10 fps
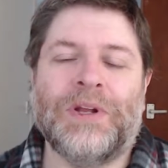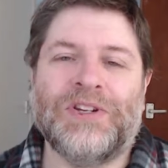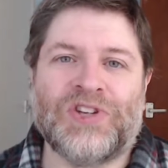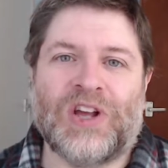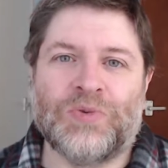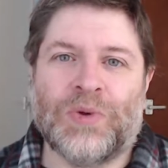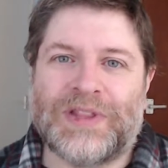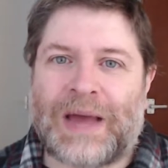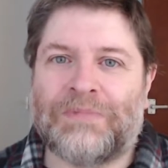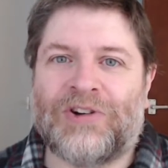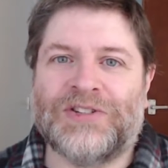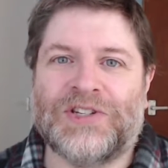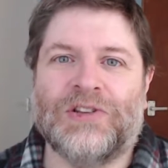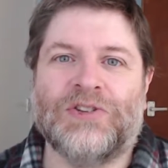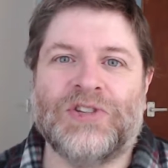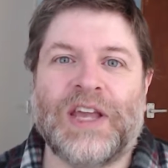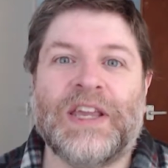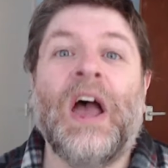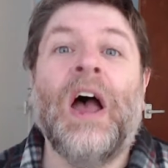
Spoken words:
to discuss what that process looks like.